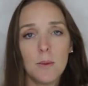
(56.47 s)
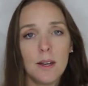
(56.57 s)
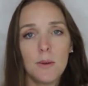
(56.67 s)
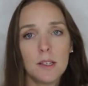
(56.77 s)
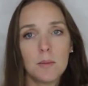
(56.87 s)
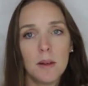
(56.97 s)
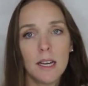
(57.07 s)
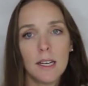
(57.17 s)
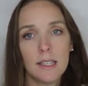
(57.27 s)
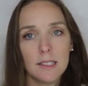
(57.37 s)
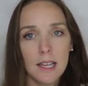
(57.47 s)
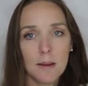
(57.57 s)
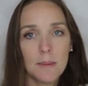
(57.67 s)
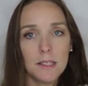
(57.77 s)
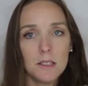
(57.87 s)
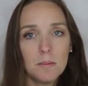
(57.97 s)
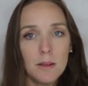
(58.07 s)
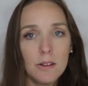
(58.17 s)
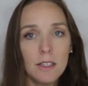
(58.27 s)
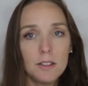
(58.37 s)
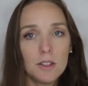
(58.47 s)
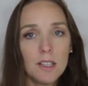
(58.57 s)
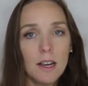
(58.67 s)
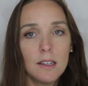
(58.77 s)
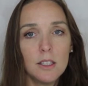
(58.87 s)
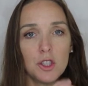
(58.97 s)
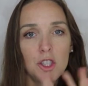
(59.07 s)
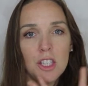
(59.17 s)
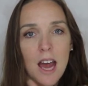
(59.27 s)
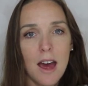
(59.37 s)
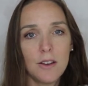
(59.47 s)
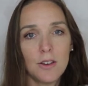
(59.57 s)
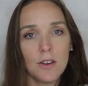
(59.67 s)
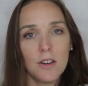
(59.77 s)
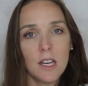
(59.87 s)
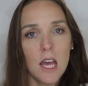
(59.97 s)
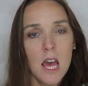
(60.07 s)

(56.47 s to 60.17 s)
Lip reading: way to explain it is like my spirit just kind of shattered.